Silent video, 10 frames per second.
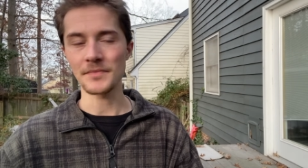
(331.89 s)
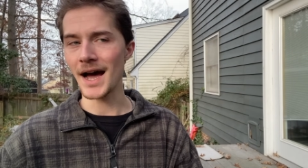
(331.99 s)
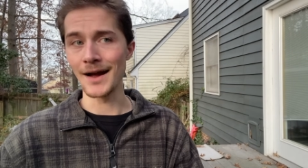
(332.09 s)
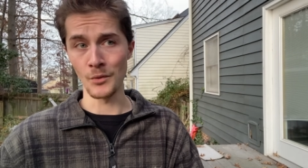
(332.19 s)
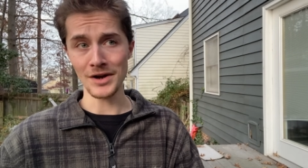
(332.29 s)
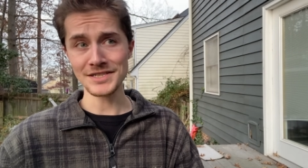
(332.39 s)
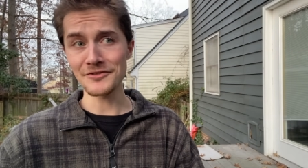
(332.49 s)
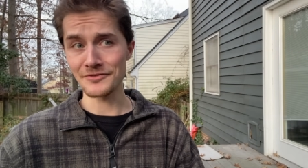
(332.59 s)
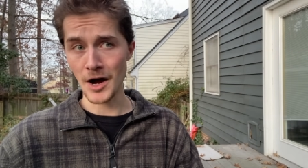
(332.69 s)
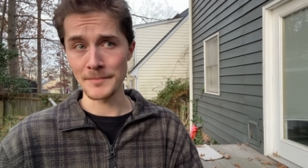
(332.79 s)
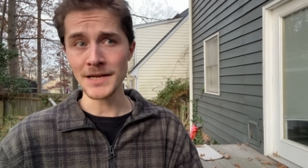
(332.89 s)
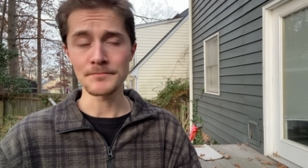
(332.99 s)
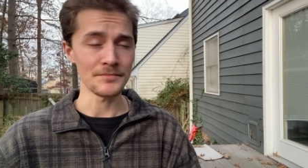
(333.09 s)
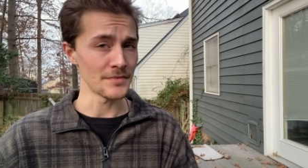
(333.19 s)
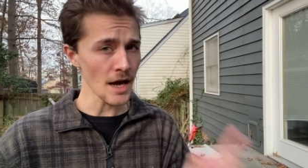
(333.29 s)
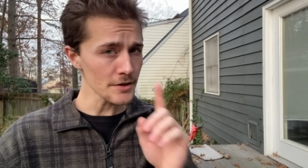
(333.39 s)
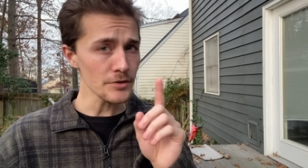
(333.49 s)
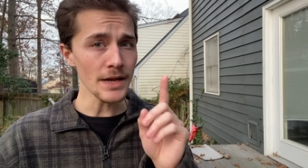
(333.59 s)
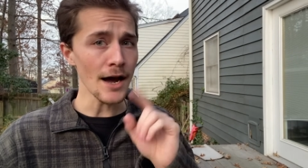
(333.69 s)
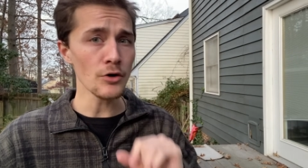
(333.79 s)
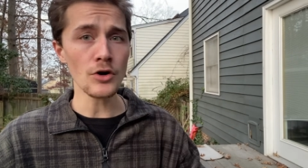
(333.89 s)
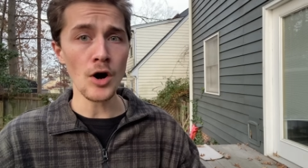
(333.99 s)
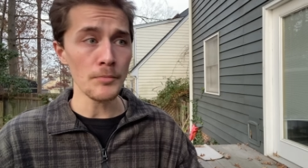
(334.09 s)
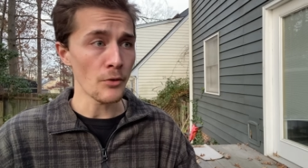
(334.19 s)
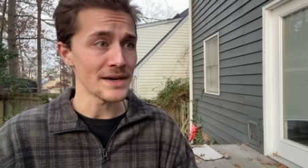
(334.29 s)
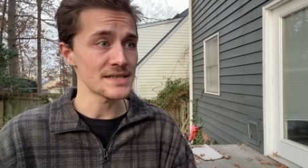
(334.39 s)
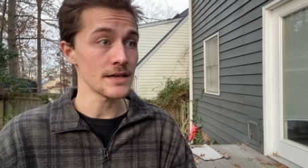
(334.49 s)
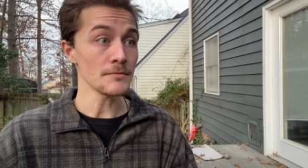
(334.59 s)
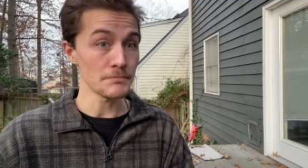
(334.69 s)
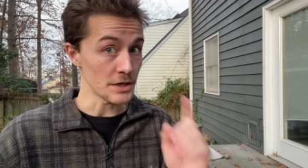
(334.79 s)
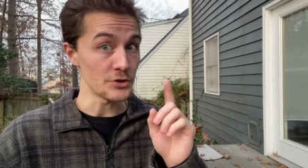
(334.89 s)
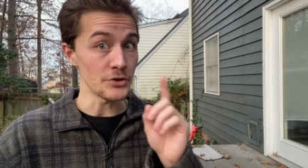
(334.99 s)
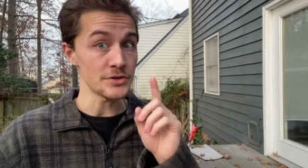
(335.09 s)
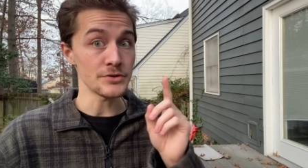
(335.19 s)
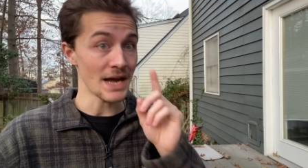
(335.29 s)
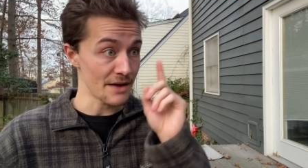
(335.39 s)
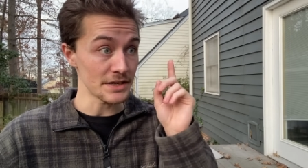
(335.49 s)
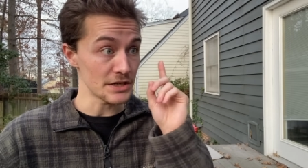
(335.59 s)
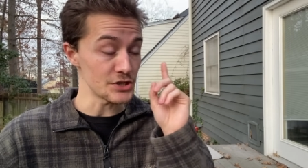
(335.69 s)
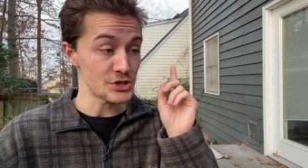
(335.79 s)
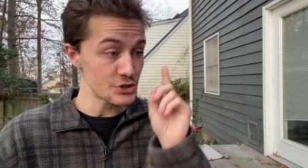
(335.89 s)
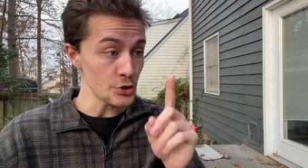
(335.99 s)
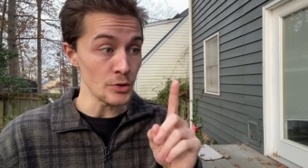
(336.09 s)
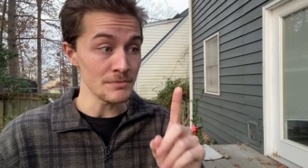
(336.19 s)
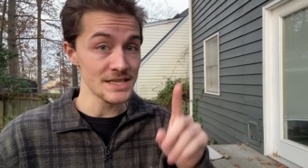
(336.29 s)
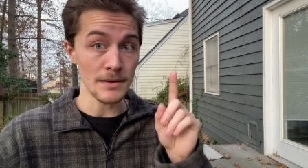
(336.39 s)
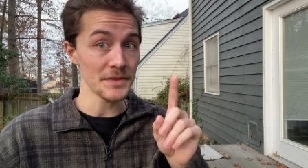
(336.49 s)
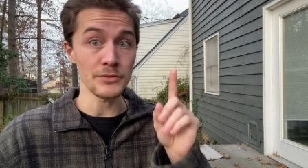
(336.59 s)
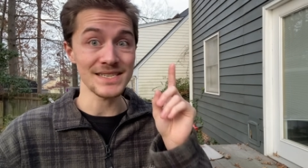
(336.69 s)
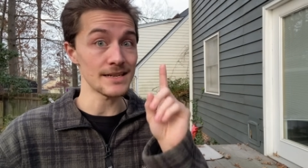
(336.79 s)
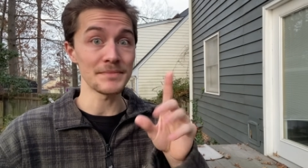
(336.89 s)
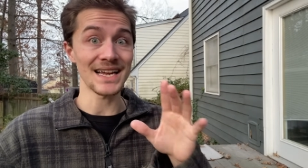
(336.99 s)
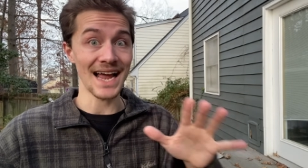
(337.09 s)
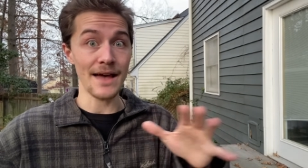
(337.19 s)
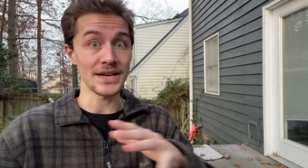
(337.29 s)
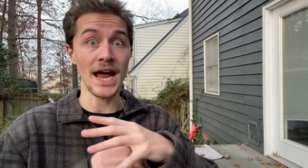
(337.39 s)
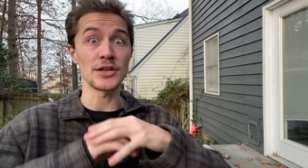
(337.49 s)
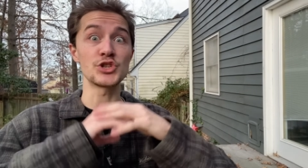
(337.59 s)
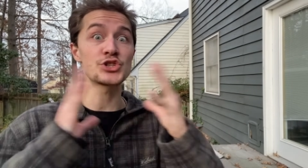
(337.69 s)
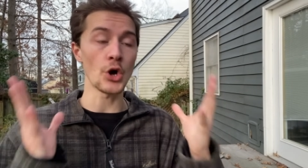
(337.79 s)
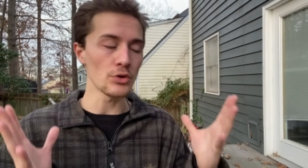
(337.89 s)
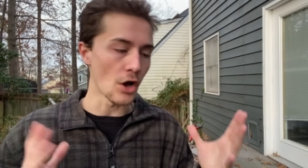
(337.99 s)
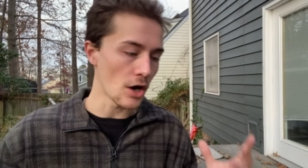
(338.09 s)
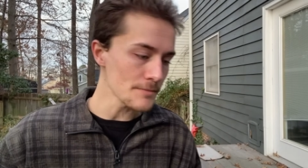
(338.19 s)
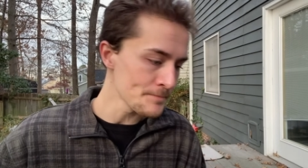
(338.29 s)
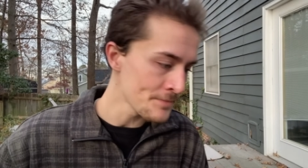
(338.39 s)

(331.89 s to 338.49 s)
I want to vomit, not due to alcohol poisoning, but due to having consumed something with something I haven't had in so long.